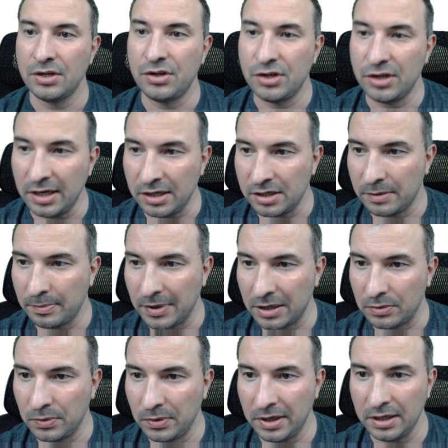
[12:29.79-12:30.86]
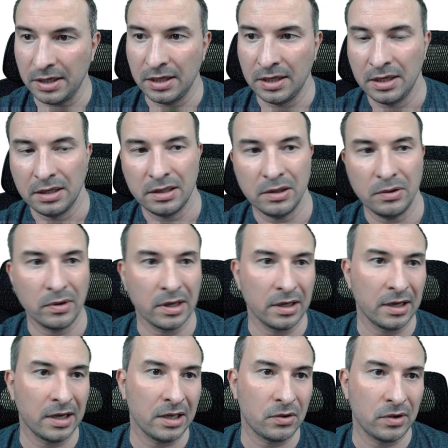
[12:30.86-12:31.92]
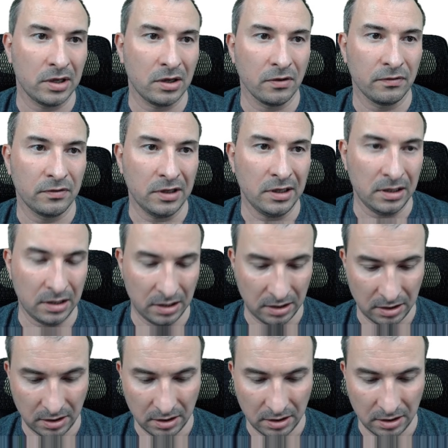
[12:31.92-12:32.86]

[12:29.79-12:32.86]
change the password, so you can get rid of this